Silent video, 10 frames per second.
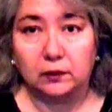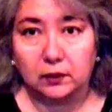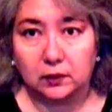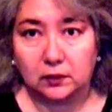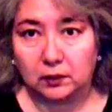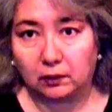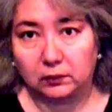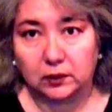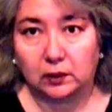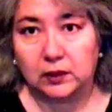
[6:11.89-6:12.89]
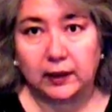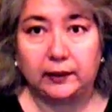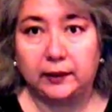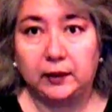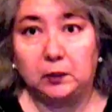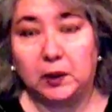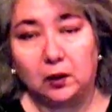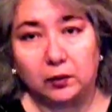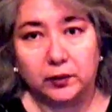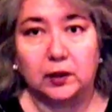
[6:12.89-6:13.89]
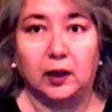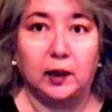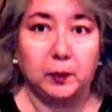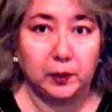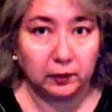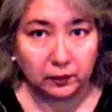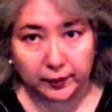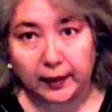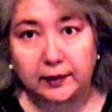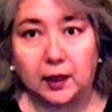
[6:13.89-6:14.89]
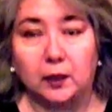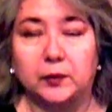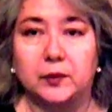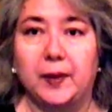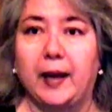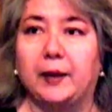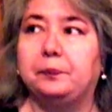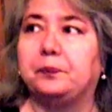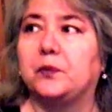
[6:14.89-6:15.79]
because I was slightly anemic all the time, and during that time it was bad.